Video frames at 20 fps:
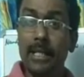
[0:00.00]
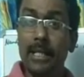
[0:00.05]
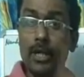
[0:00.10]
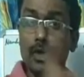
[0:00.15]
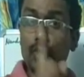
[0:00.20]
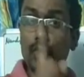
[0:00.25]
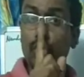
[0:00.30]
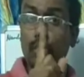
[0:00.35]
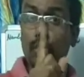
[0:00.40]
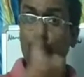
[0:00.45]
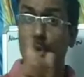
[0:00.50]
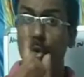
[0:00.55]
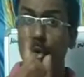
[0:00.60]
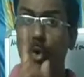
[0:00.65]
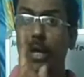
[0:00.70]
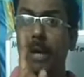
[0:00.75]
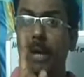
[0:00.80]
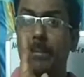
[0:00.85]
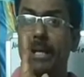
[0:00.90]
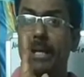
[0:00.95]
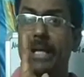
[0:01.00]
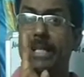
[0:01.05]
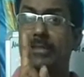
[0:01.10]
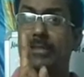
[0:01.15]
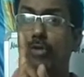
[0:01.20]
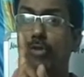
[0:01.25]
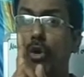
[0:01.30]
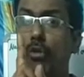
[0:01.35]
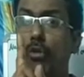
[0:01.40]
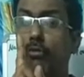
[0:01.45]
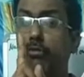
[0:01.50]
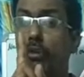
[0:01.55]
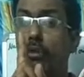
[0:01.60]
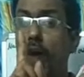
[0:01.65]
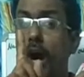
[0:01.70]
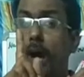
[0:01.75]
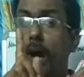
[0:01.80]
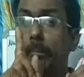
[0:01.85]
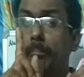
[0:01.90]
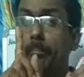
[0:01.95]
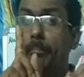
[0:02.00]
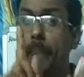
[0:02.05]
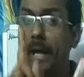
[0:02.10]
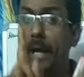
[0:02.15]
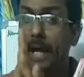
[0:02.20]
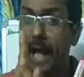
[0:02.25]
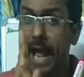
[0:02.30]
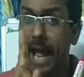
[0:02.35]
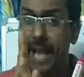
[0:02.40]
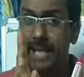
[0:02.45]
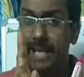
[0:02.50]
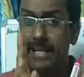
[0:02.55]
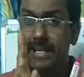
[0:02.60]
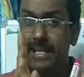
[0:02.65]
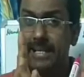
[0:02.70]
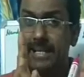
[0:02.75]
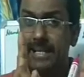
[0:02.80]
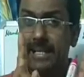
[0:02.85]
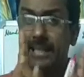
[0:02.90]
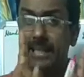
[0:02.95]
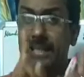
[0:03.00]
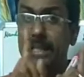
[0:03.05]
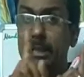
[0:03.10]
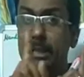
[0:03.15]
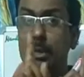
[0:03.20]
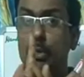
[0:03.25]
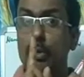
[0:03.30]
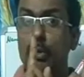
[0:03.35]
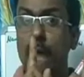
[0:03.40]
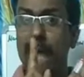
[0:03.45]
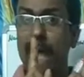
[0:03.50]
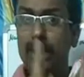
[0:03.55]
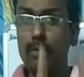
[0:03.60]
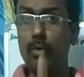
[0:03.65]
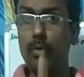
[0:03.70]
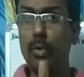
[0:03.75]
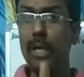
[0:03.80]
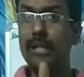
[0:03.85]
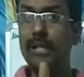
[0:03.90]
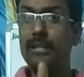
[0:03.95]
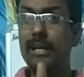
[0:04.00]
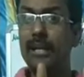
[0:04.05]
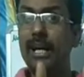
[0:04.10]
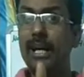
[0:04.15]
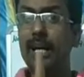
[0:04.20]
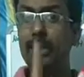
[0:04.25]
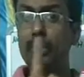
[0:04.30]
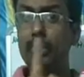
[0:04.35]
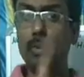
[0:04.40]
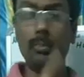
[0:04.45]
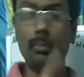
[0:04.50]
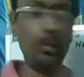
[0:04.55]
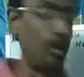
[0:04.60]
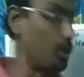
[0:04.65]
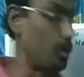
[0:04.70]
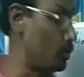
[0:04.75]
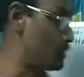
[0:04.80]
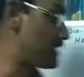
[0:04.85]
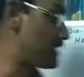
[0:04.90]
So two gametes of a parent unite together to produce